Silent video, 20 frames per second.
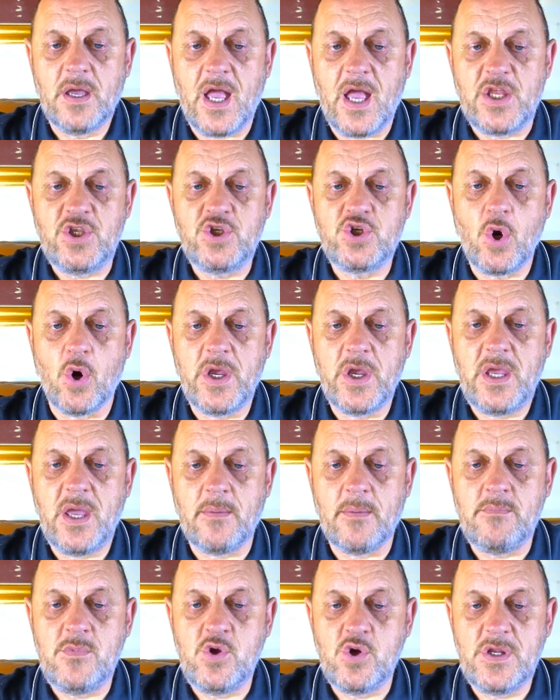enjoy
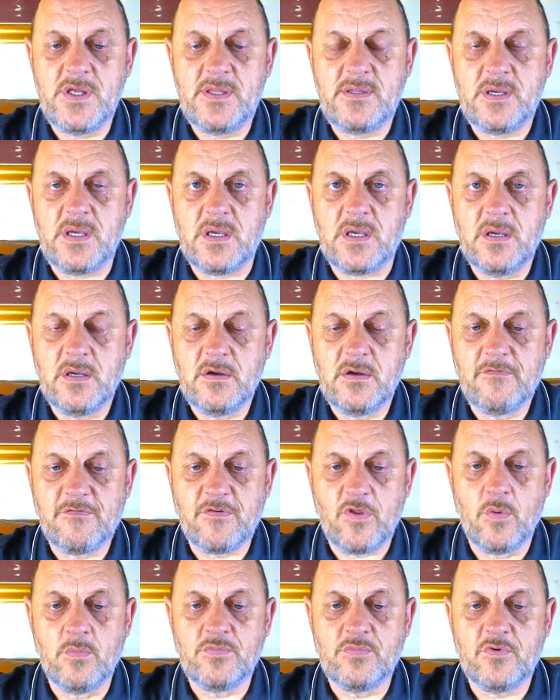immunity
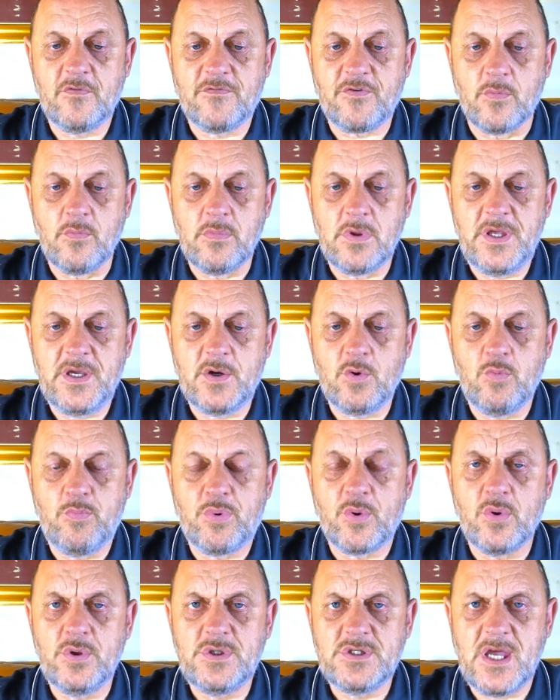from legal
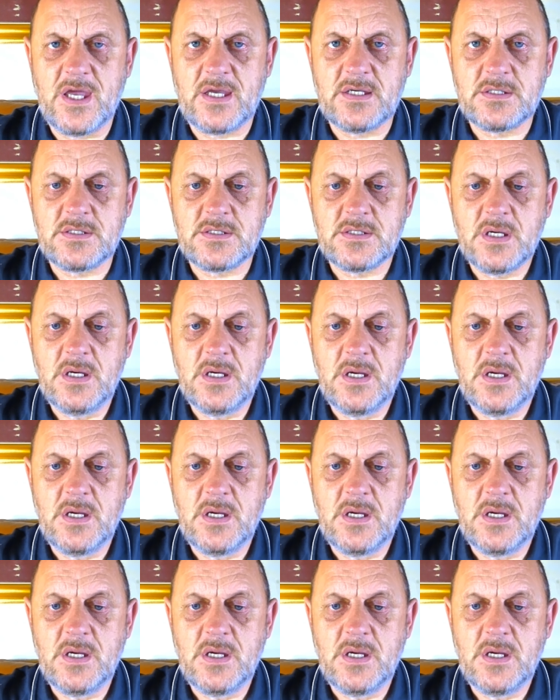process,